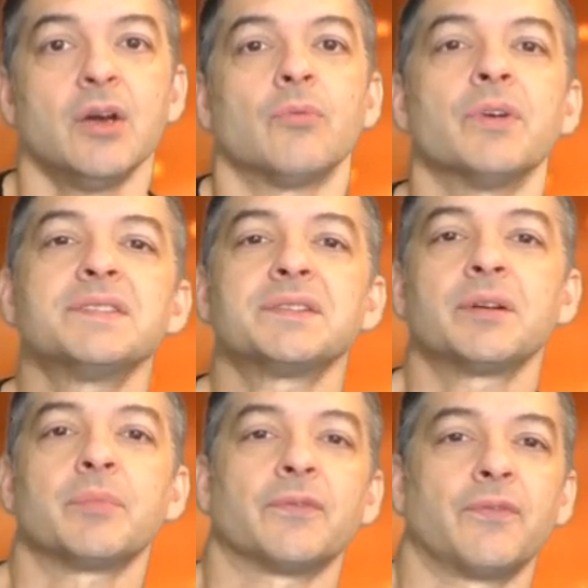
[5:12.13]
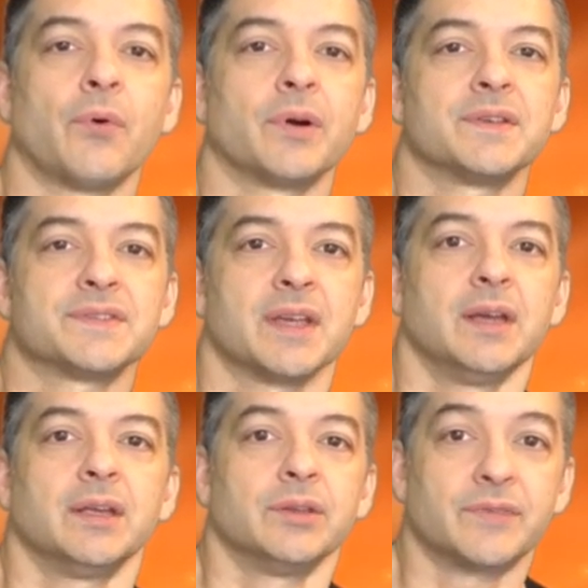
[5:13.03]
Reason number 4 is
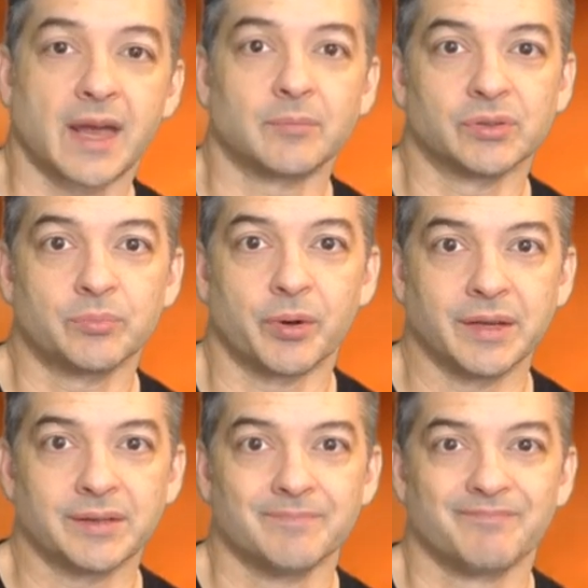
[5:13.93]
you've got a blueprint.